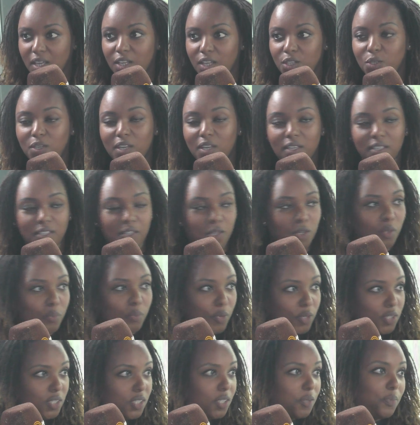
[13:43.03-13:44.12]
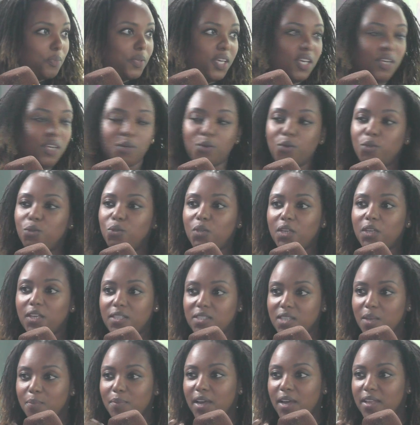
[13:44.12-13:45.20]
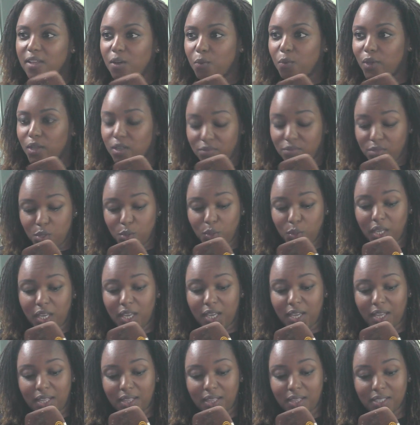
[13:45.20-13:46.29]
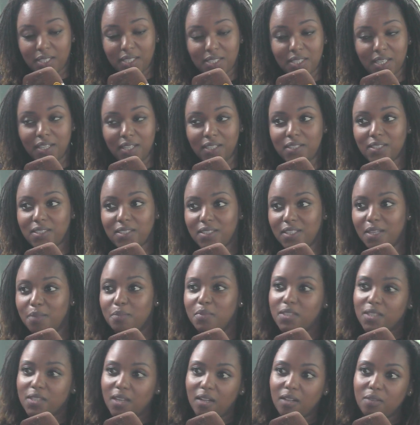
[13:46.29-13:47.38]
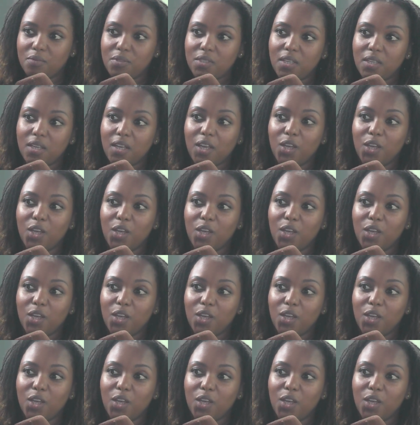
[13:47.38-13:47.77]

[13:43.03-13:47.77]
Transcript: you get a colposcopy or you get some other way of looking at the cells themselves,